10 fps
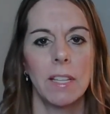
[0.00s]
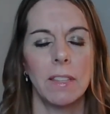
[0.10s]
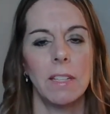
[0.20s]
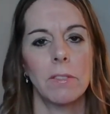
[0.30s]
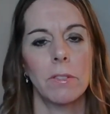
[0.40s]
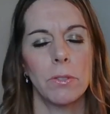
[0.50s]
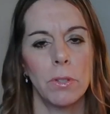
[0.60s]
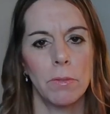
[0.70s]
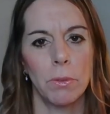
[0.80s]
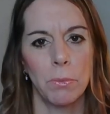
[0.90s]
These are
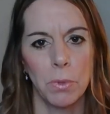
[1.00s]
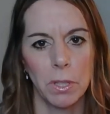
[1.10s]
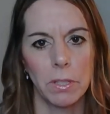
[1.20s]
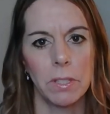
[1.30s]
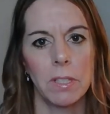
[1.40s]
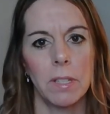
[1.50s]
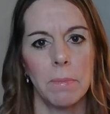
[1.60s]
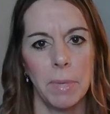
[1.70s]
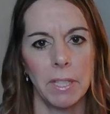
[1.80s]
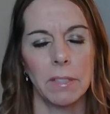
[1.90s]
two of the worst
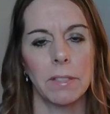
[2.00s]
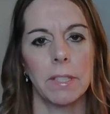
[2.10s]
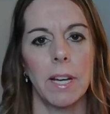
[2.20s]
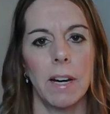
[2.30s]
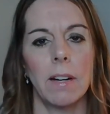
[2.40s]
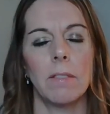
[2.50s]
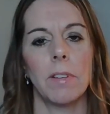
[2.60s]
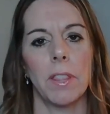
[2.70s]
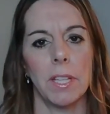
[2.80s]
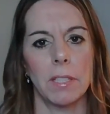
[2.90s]
bills of
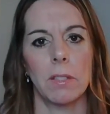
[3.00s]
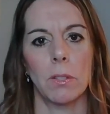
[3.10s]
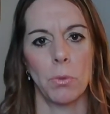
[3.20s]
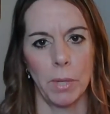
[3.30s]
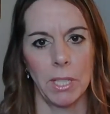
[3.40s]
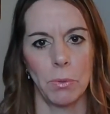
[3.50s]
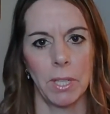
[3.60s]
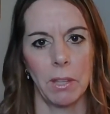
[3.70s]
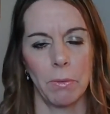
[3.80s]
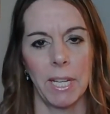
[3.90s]
this
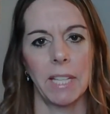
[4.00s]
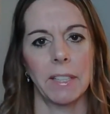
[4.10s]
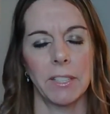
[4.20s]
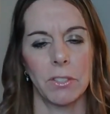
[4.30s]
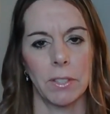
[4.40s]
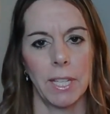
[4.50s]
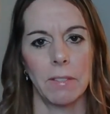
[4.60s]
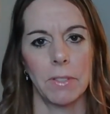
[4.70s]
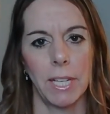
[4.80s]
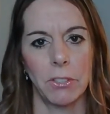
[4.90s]
2023
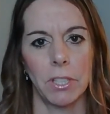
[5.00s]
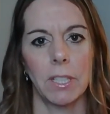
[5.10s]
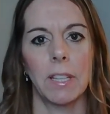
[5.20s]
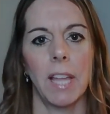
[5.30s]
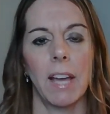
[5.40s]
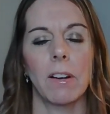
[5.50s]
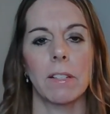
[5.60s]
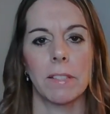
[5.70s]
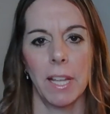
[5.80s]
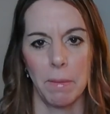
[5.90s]
legislative session. They
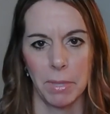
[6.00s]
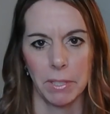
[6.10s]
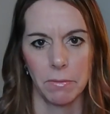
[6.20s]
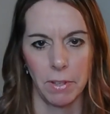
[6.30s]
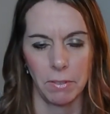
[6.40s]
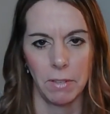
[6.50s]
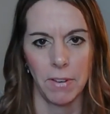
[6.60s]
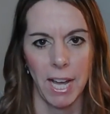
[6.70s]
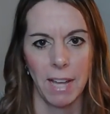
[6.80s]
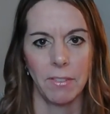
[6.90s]
are Senate Bills
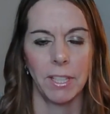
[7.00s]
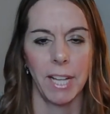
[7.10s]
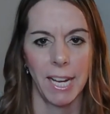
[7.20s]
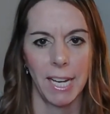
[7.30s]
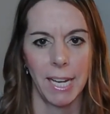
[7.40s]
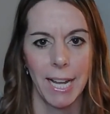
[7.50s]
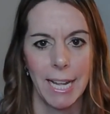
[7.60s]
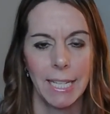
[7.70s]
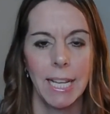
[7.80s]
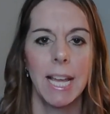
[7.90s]

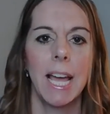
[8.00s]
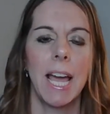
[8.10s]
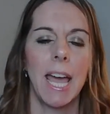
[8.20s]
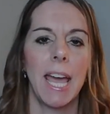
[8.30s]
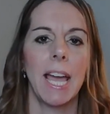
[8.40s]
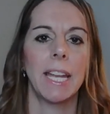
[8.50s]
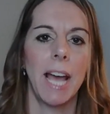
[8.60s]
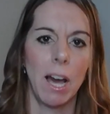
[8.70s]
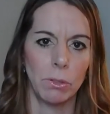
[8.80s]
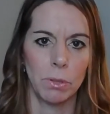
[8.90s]
5599 and
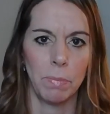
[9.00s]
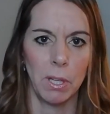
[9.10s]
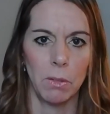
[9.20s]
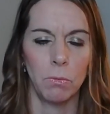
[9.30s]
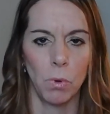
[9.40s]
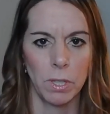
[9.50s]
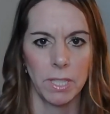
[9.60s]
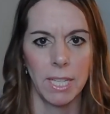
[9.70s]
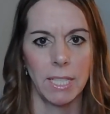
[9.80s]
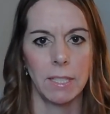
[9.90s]
House Bill
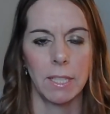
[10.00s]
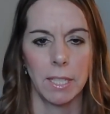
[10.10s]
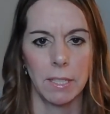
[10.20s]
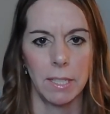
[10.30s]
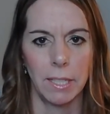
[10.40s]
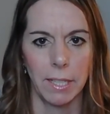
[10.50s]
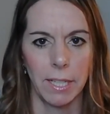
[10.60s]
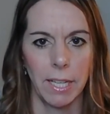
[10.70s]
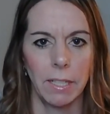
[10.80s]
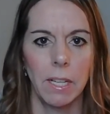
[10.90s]

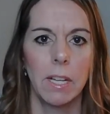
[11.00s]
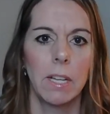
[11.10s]
1469.